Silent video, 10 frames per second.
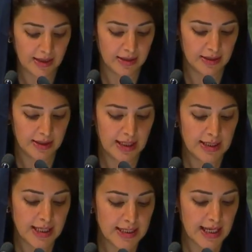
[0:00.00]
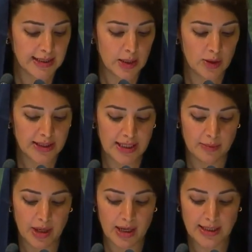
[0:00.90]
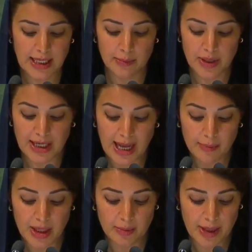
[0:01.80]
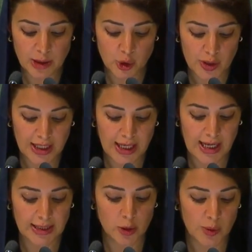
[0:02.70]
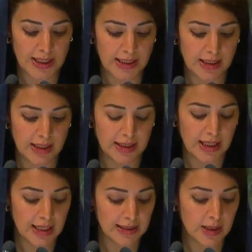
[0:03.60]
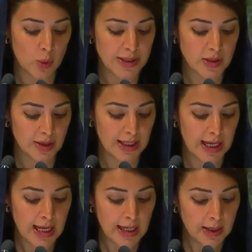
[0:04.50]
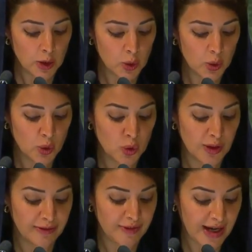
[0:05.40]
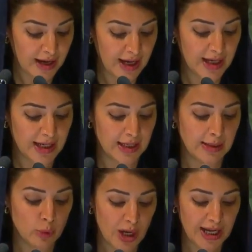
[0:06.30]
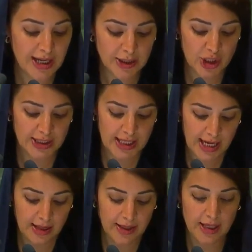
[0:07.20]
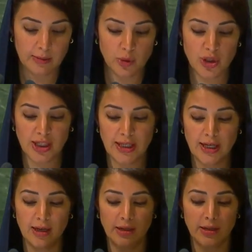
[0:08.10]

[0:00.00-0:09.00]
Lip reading: The UAE, in recognition of this, seeks to find effective solutions by working with the international partners to address this important issue.